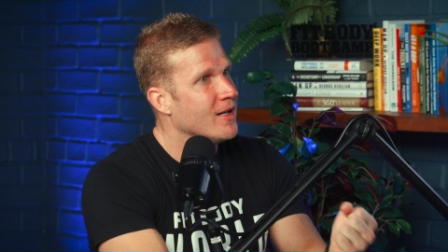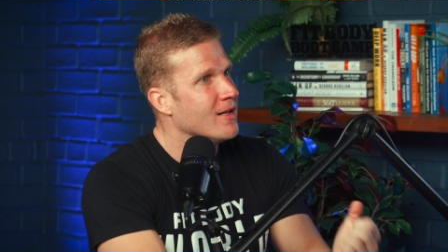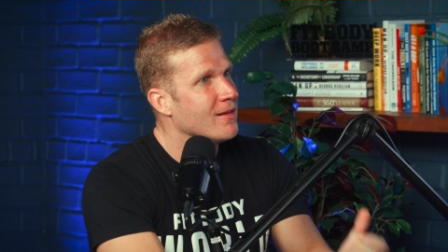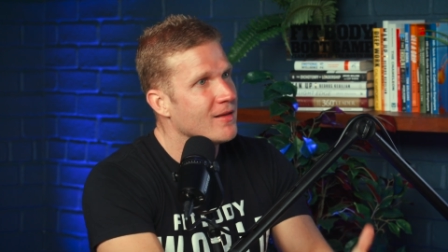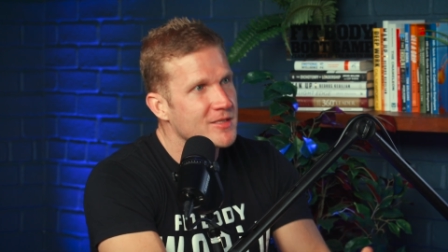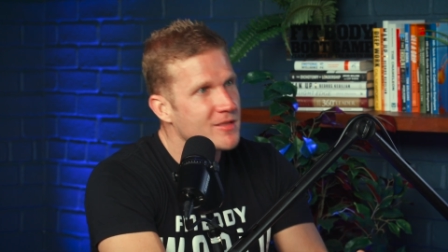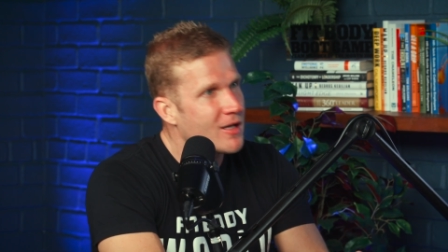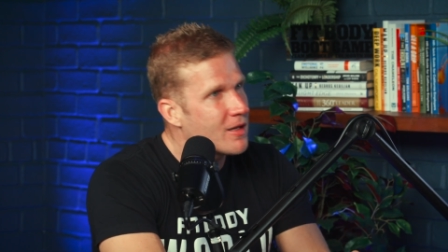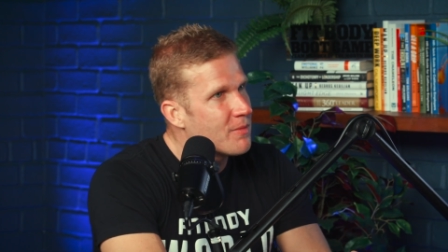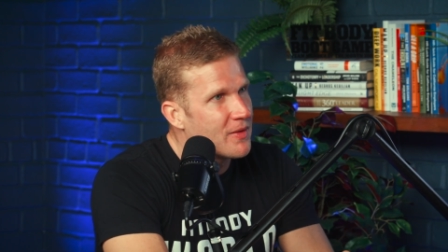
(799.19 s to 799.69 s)

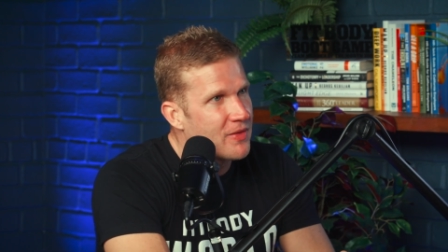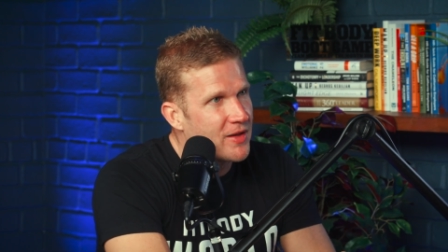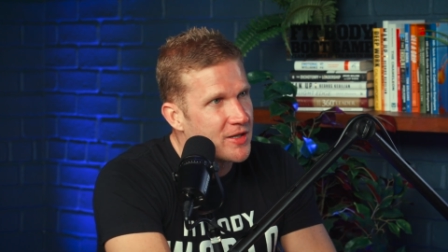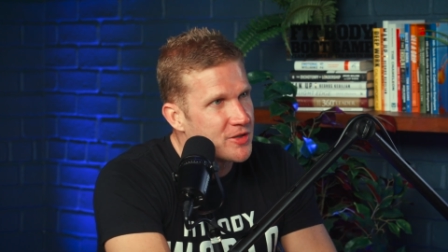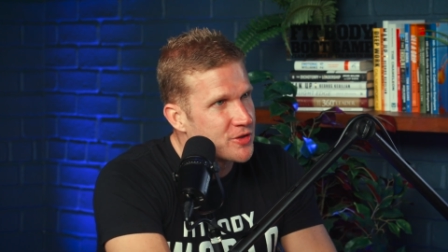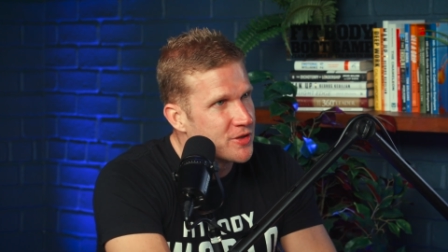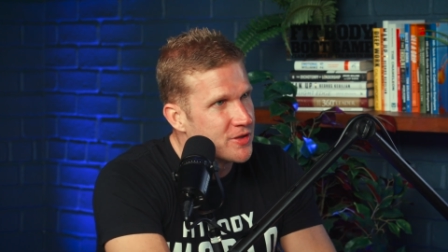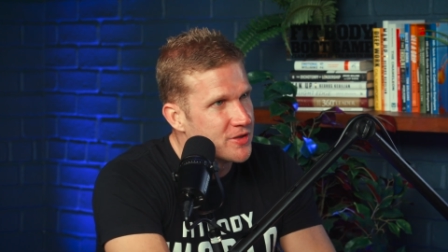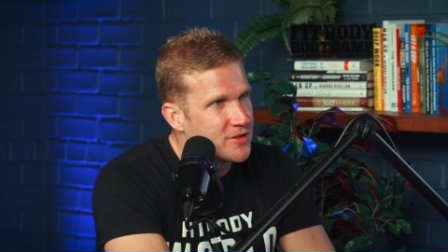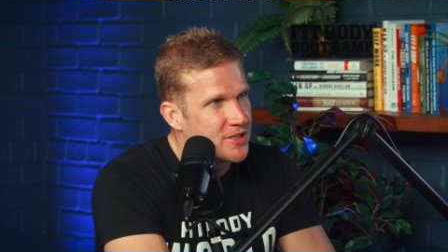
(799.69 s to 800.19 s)
Let's talk about that
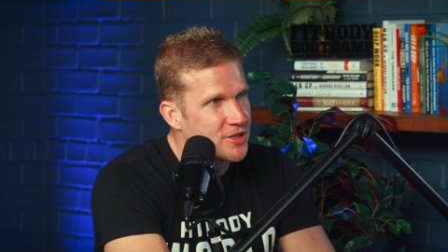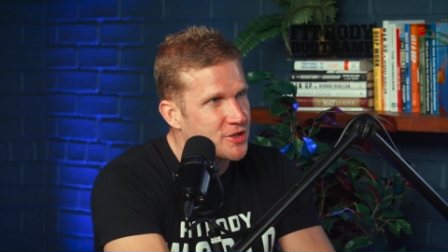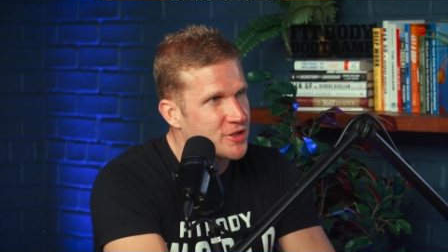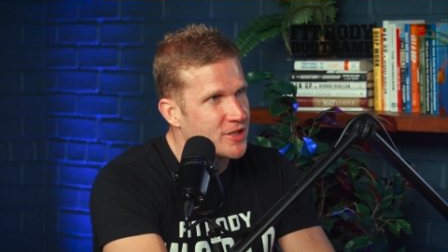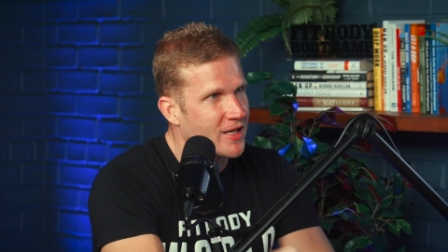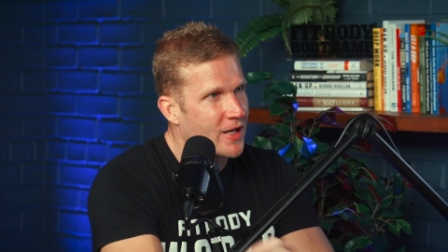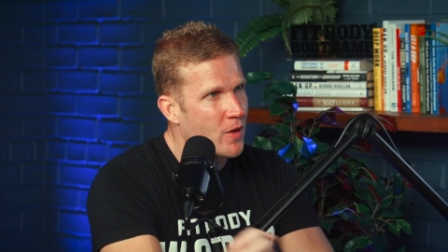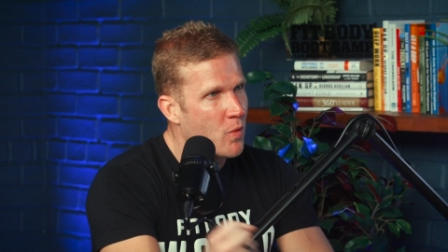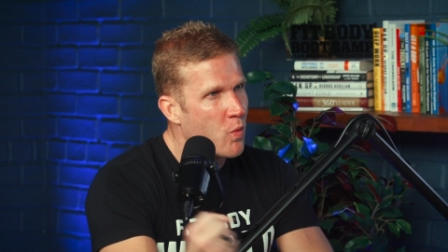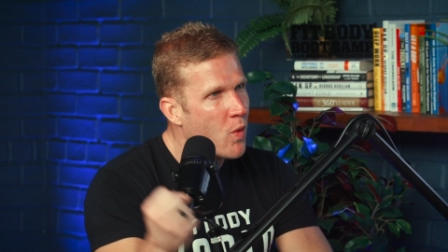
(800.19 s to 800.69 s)
transition.
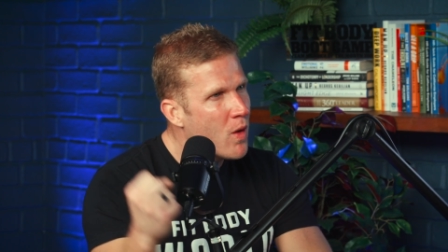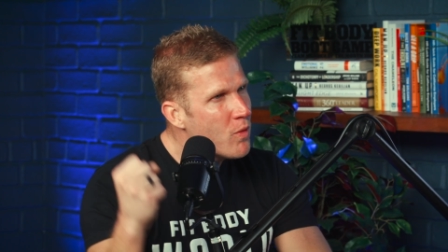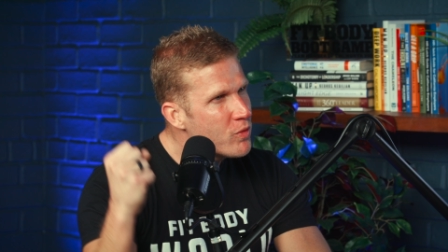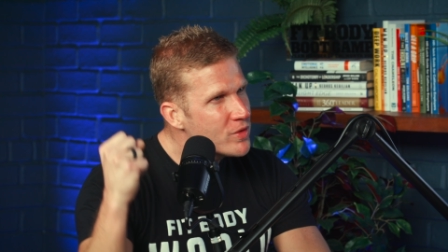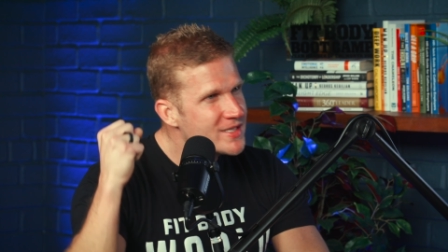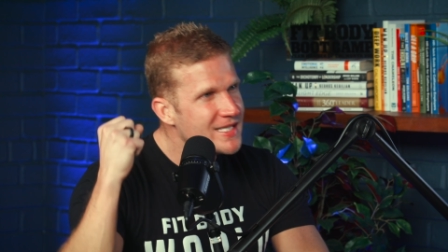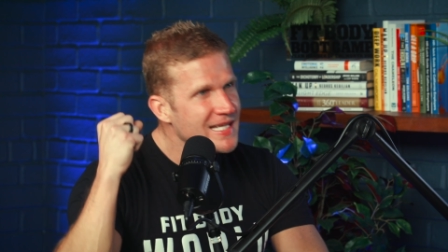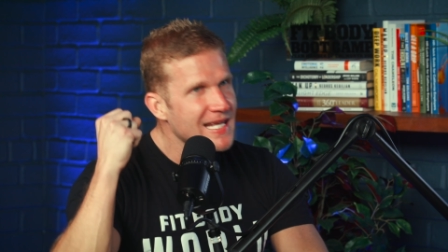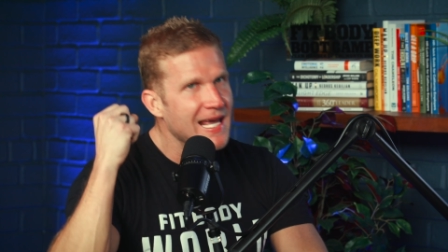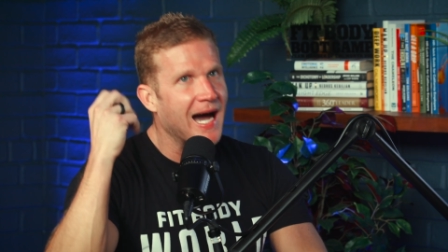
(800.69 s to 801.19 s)
Like, what
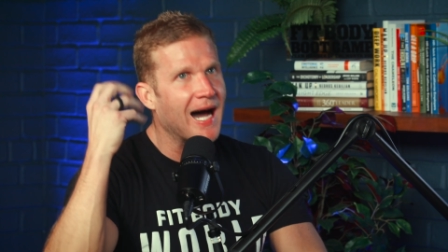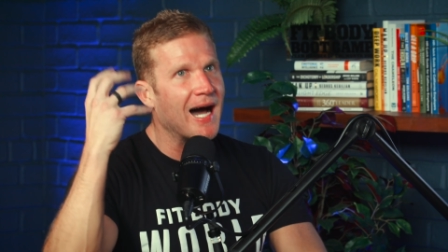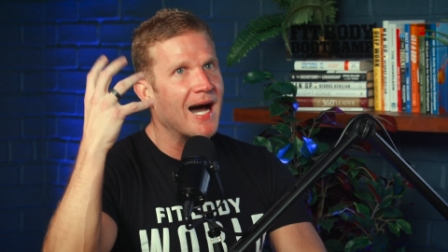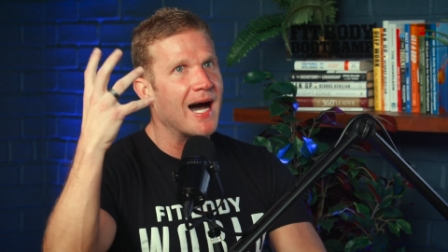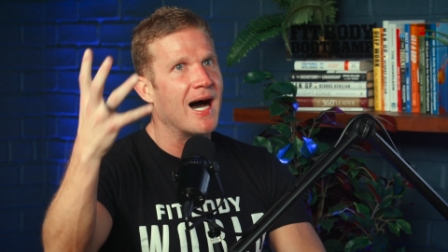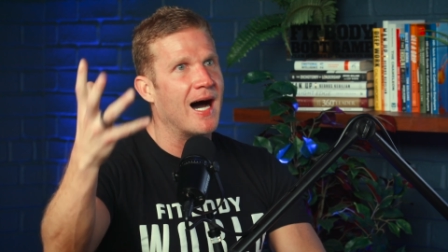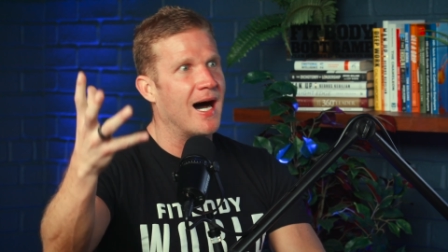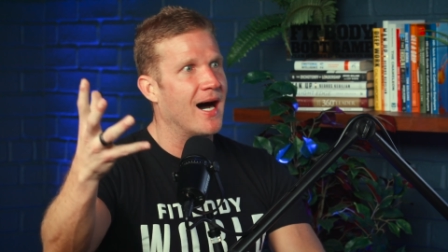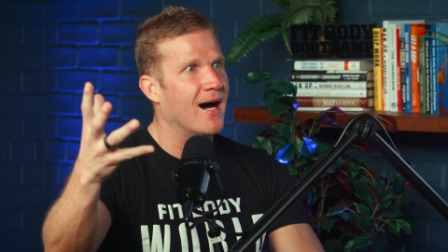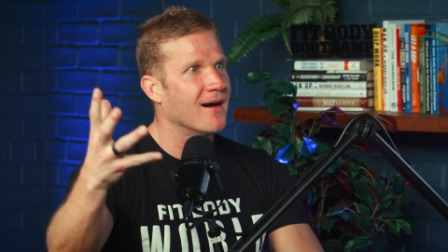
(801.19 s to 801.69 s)
was the
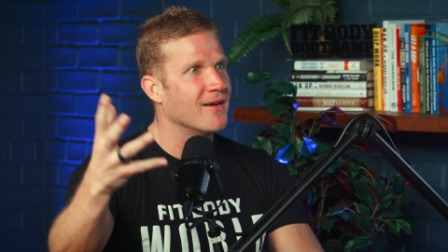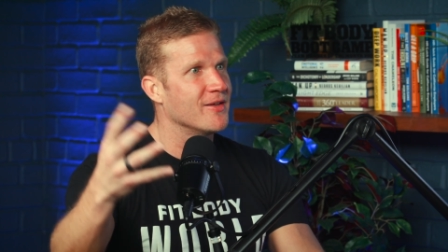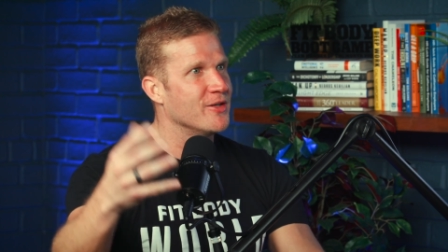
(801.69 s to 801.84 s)
aha?